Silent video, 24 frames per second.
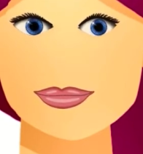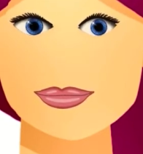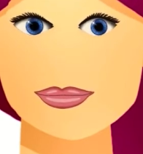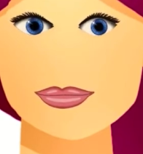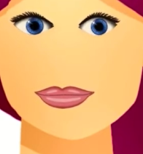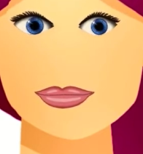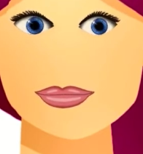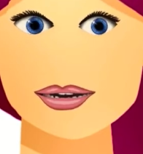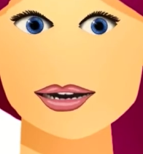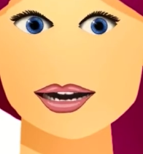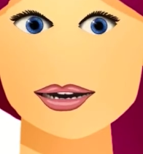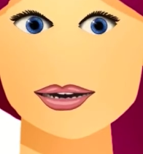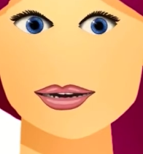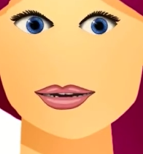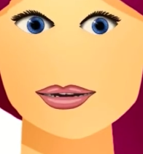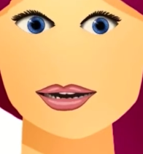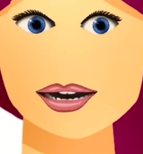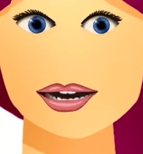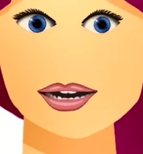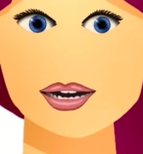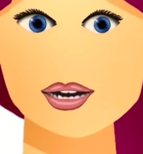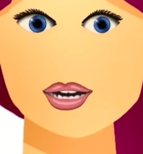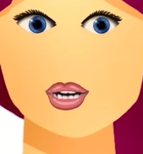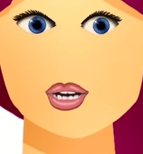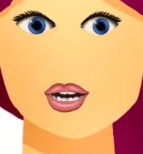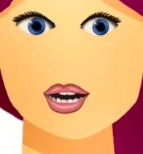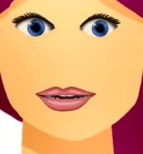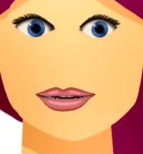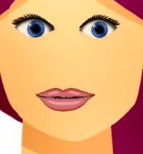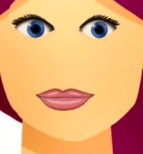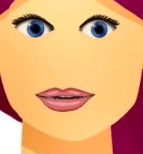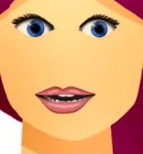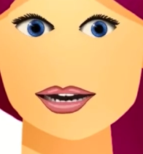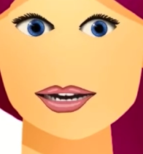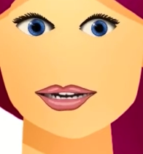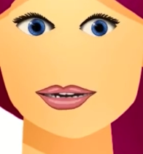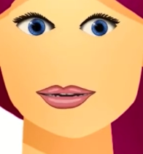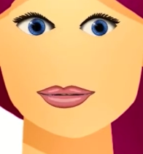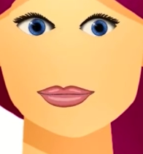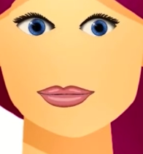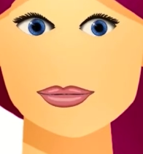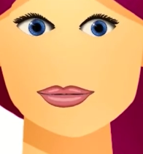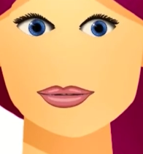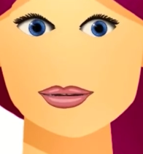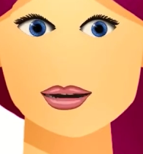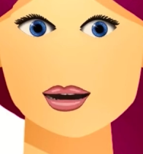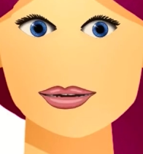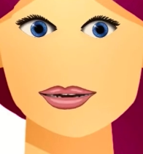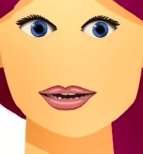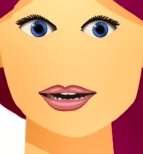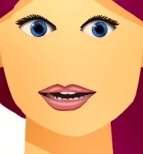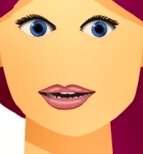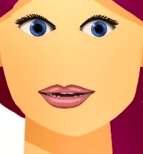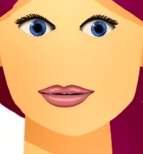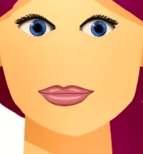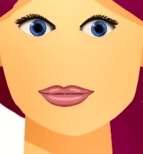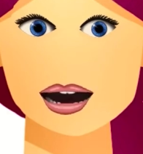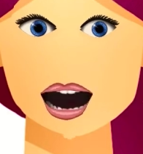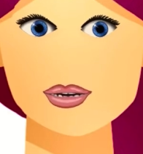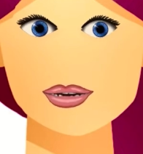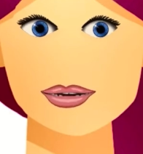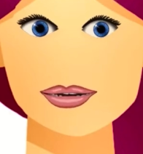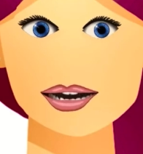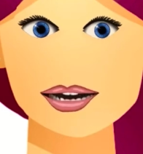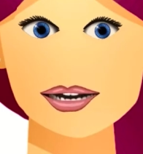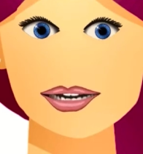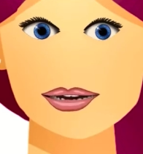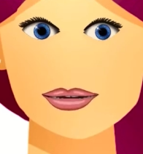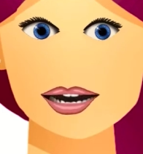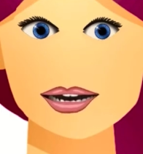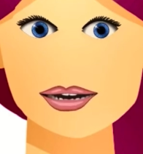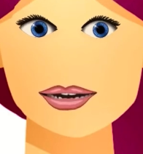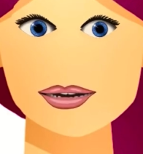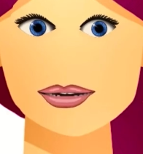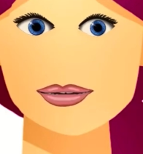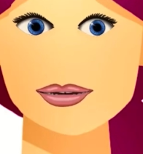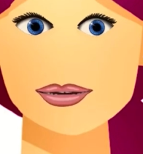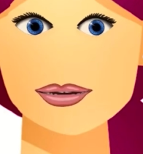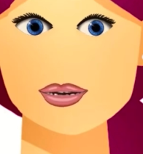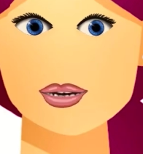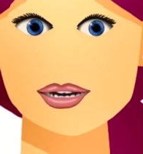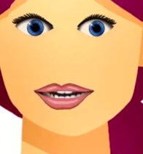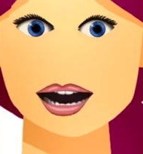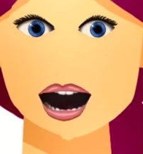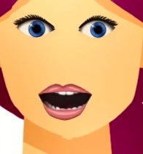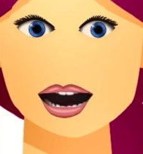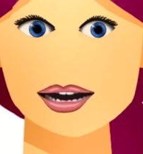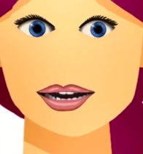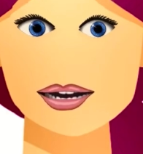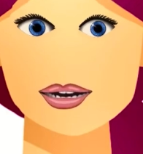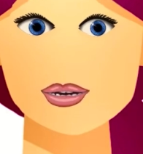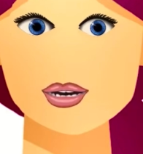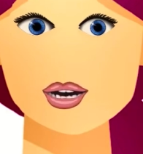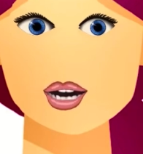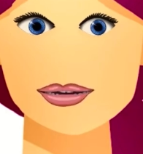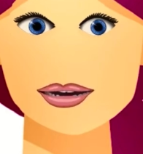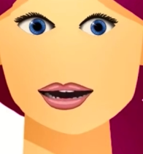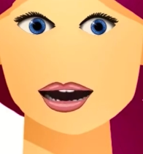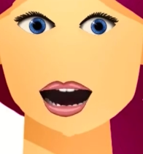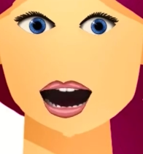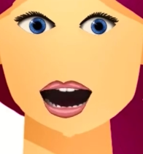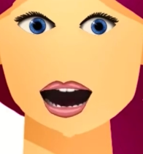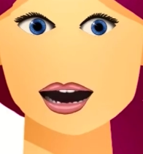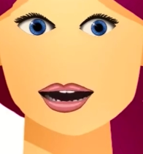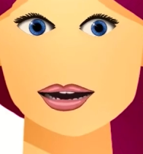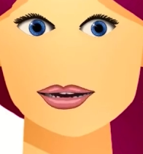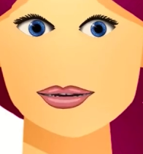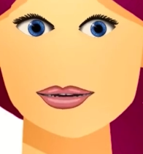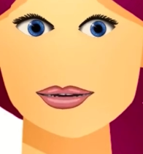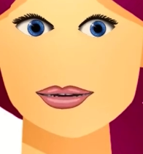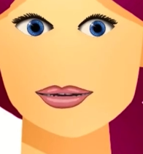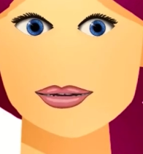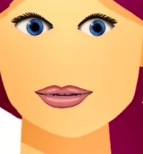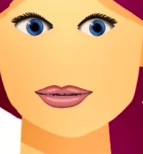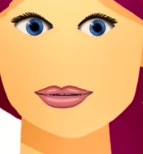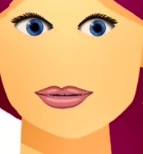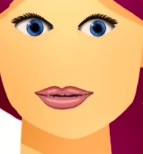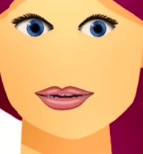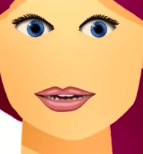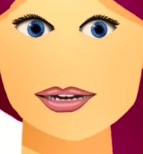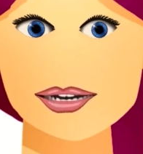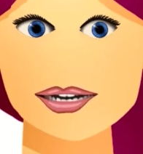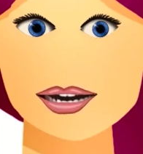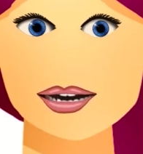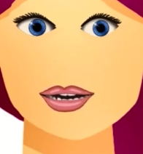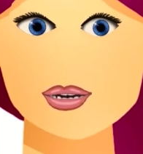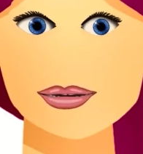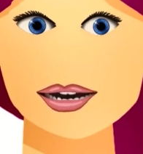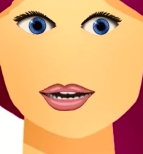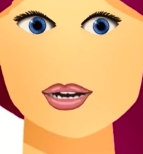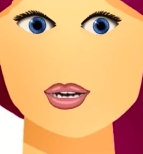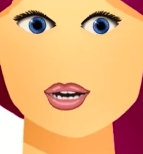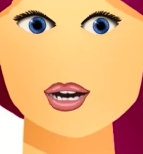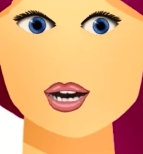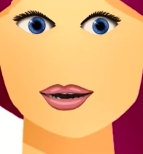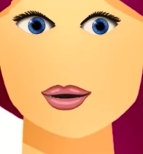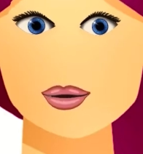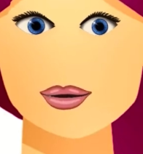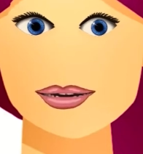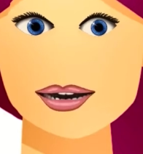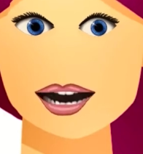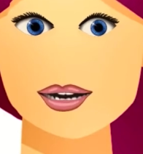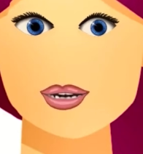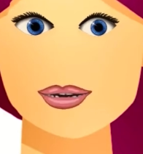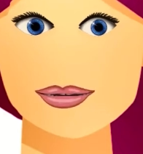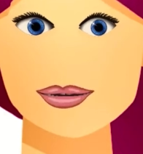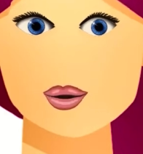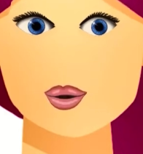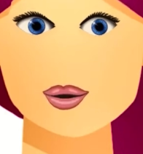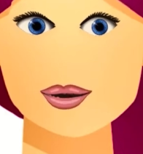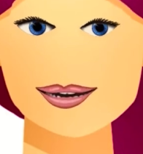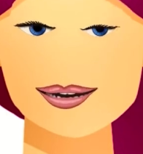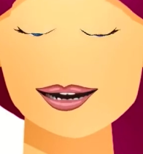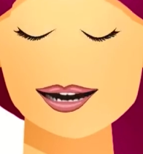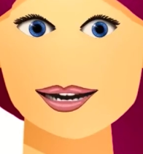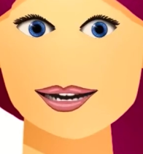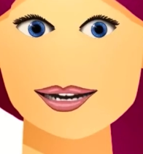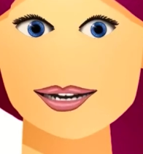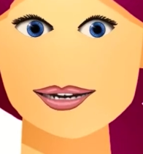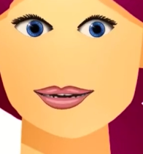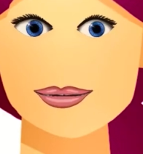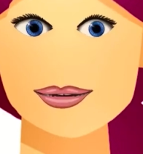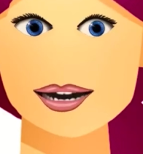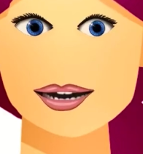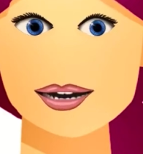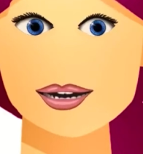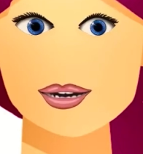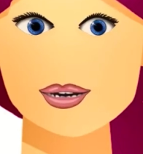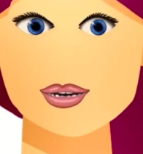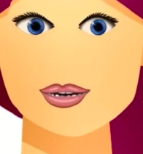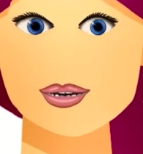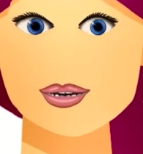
Now in this case, the letter Vav has the nickel sign for the vowel U, so this word is pronounced as